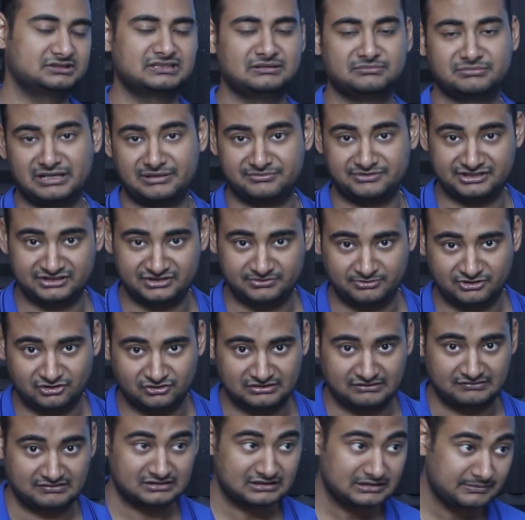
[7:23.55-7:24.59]
Sometimes it's
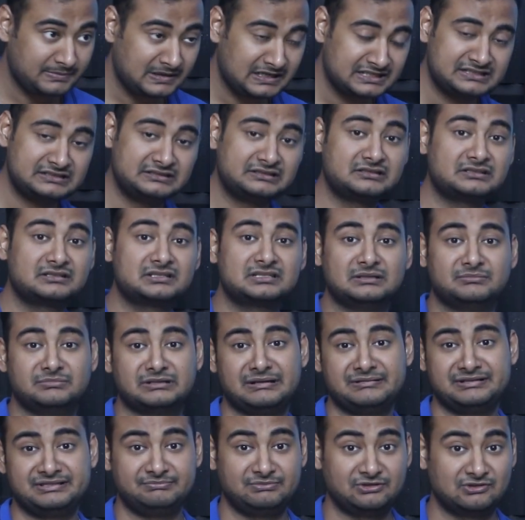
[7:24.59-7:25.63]
because of the capacitor,
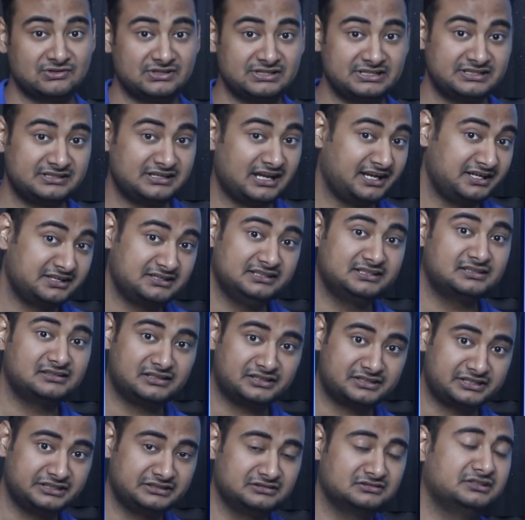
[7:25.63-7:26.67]
sometimes it's because it's directly
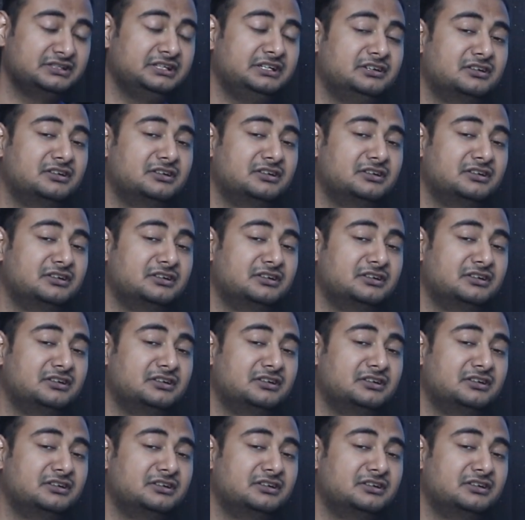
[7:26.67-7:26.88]
connecting